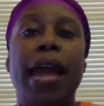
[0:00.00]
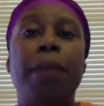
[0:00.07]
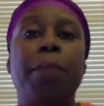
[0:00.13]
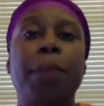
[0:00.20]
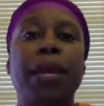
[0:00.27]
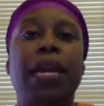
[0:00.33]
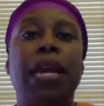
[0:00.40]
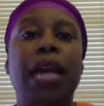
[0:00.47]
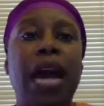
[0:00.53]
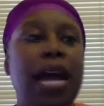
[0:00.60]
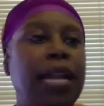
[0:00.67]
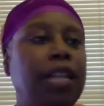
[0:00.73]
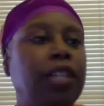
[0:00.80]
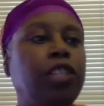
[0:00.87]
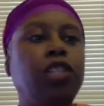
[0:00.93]
had
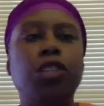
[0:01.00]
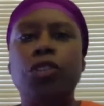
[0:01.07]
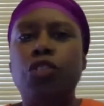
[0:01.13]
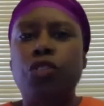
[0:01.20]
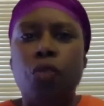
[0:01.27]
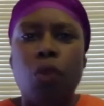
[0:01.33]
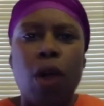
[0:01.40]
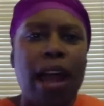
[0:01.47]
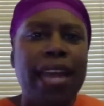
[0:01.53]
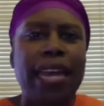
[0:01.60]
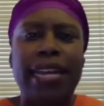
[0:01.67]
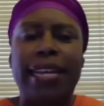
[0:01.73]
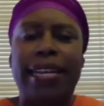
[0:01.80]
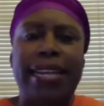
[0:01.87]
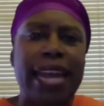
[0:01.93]
begun to try
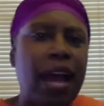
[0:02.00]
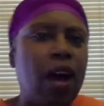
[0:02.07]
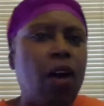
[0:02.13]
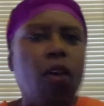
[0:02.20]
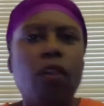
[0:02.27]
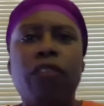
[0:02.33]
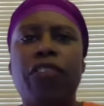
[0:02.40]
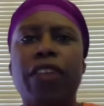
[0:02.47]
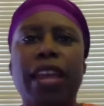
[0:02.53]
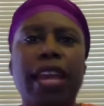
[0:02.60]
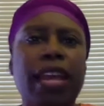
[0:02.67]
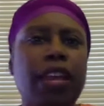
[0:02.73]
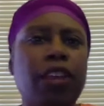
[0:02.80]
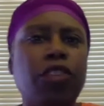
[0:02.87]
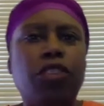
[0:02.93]
and delve
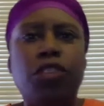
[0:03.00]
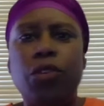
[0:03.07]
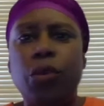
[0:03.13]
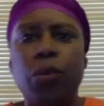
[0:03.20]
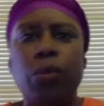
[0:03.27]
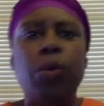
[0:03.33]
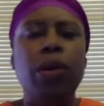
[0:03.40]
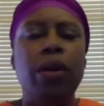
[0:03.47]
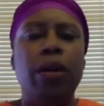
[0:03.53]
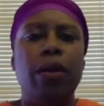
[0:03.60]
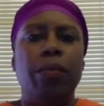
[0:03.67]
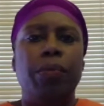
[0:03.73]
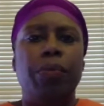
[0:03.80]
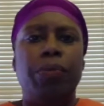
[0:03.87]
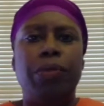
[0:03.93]
into
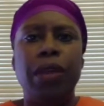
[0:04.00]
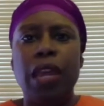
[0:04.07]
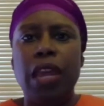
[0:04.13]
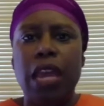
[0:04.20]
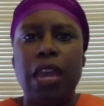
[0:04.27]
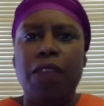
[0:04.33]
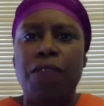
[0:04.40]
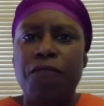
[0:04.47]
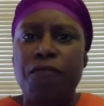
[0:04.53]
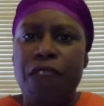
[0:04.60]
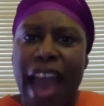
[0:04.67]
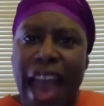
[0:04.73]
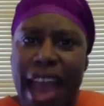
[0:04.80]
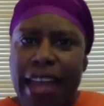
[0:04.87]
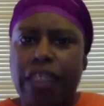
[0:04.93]
the
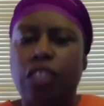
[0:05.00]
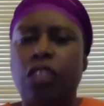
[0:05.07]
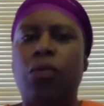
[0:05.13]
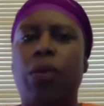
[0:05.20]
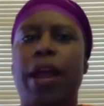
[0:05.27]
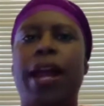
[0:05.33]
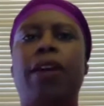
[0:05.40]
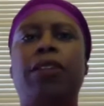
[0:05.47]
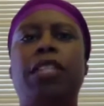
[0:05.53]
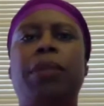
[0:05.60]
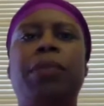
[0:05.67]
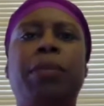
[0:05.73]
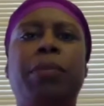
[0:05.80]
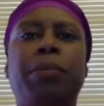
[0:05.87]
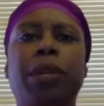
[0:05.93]
facts around
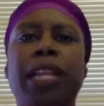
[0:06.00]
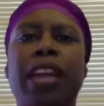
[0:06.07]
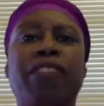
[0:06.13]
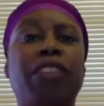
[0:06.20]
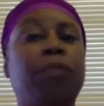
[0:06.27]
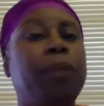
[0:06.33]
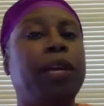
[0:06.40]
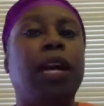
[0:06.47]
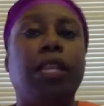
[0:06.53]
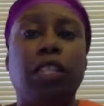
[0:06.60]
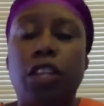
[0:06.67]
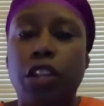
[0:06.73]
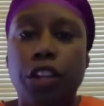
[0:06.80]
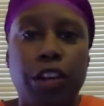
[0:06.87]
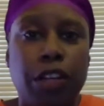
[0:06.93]
September 11th,
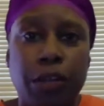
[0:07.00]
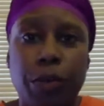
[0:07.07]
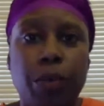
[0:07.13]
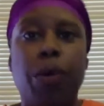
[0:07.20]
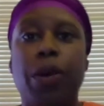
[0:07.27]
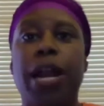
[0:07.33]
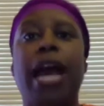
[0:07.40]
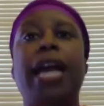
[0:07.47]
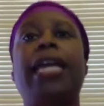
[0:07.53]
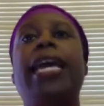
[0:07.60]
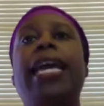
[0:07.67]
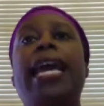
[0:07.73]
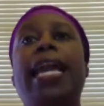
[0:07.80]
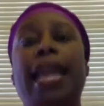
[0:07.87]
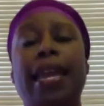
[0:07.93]
because clearly we were
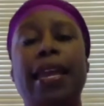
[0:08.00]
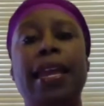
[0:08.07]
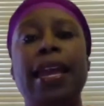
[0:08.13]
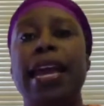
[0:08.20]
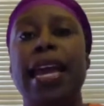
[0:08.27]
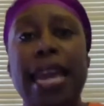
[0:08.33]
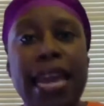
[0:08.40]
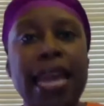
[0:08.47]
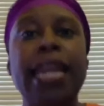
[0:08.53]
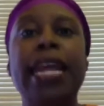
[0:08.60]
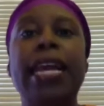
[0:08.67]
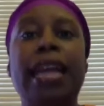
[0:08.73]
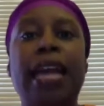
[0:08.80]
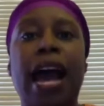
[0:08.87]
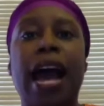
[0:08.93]
not getting
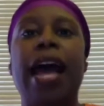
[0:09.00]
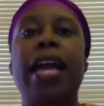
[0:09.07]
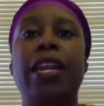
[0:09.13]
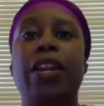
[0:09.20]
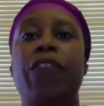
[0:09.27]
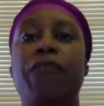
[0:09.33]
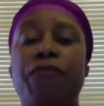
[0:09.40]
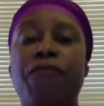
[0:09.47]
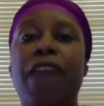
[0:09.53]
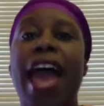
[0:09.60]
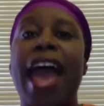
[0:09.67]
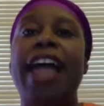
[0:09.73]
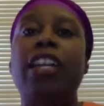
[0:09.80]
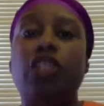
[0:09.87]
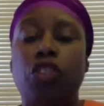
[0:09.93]
any kind of
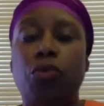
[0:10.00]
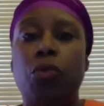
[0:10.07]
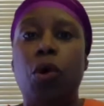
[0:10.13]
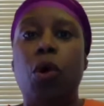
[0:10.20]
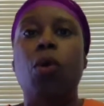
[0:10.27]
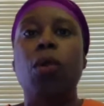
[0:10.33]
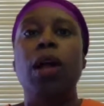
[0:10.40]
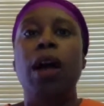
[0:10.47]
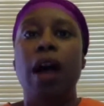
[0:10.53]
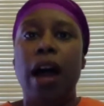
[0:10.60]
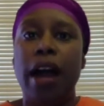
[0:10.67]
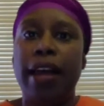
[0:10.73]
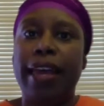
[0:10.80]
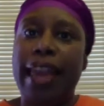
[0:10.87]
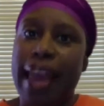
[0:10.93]
factual
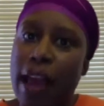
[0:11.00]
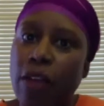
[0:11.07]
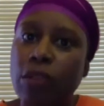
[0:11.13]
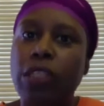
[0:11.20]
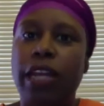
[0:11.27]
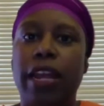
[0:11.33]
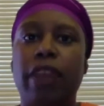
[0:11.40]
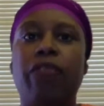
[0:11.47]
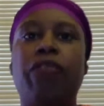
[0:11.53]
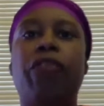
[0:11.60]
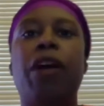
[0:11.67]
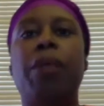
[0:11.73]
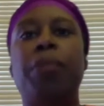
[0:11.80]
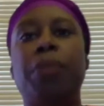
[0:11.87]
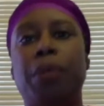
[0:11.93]
accounting
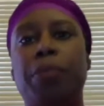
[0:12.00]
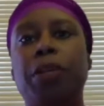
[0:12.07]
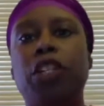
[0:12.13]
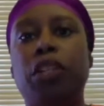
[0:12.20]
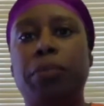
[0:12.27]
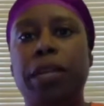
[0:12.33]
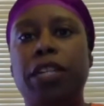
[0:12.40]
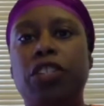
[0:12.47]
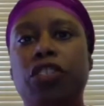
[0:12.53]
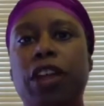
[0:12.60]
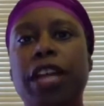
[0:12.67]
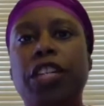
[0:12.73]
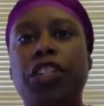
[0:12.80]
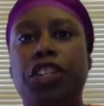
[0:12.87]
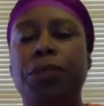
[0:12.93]
from the Bush
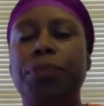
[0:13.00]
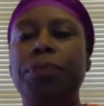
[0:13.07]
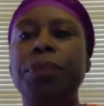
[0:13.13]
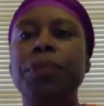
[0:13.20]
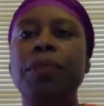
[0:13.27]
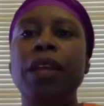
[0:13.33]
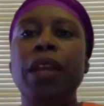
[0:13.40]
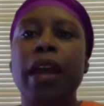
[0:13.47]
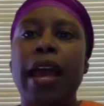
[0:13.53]
administration.